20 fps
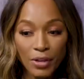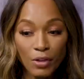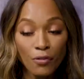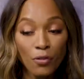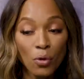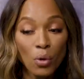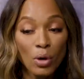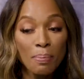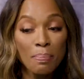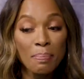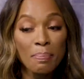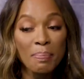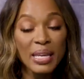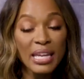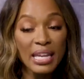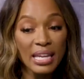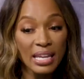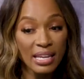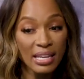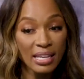for
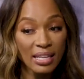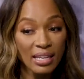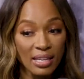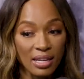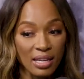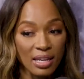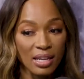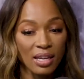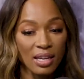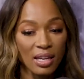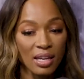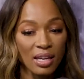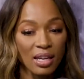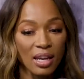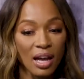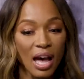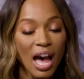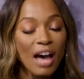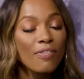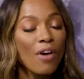me,
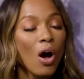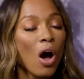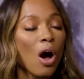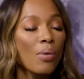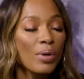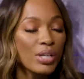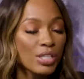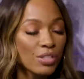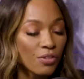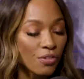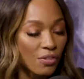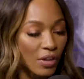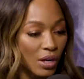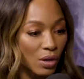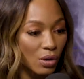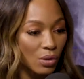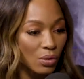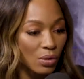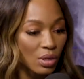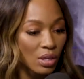I've always
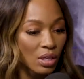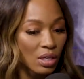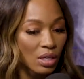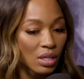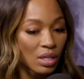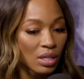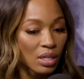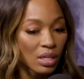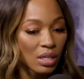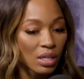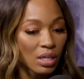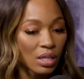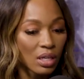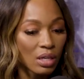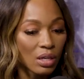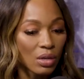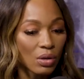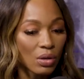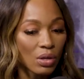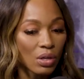felt
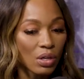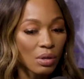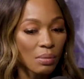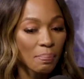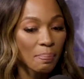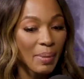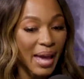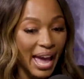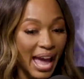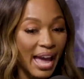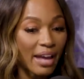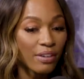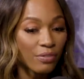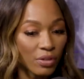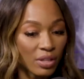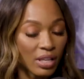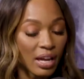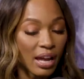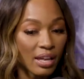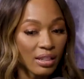bad
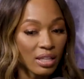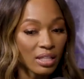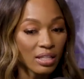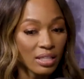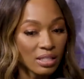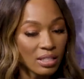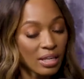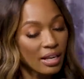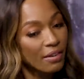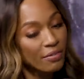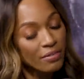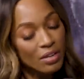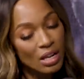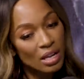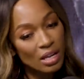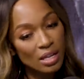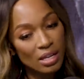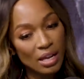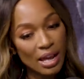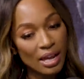for the athletes. Like I've
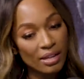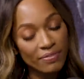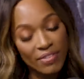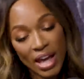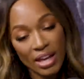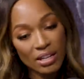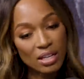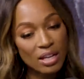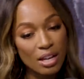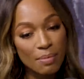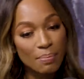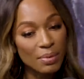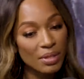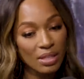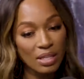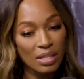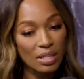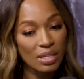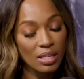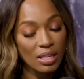I have had an
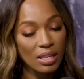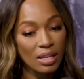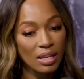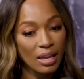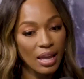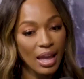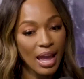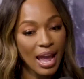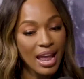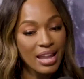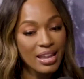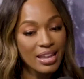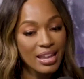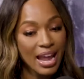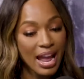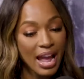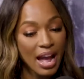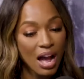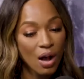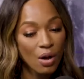empathy. And
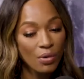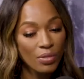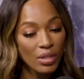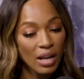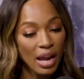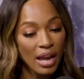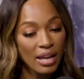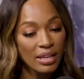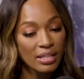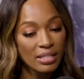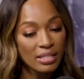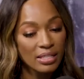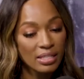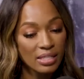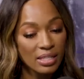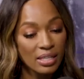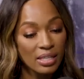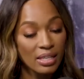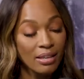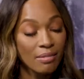now that I can
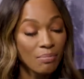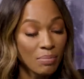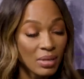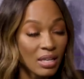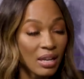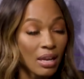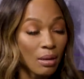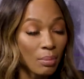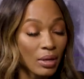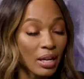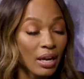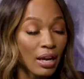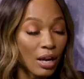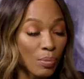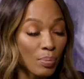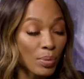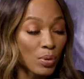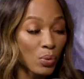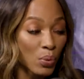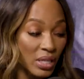see and be able to
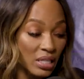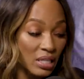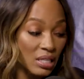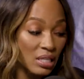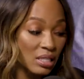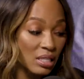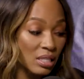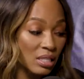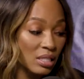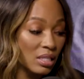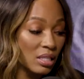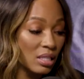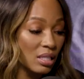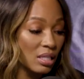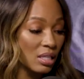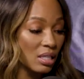help and witness